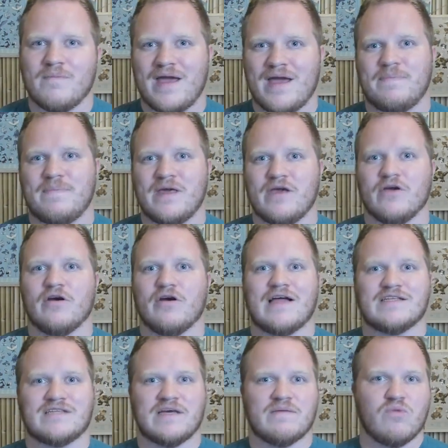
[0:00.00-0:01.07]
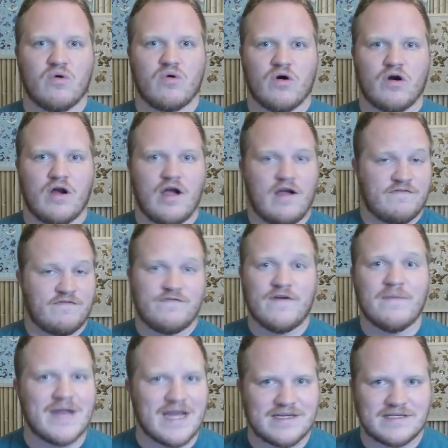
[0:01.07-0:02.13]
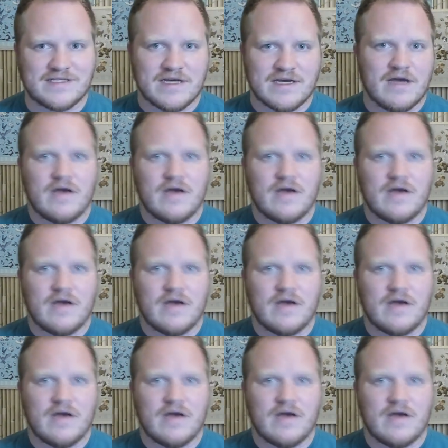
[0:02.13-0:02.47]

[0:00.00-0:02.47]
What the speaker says: may appear as a more effeminate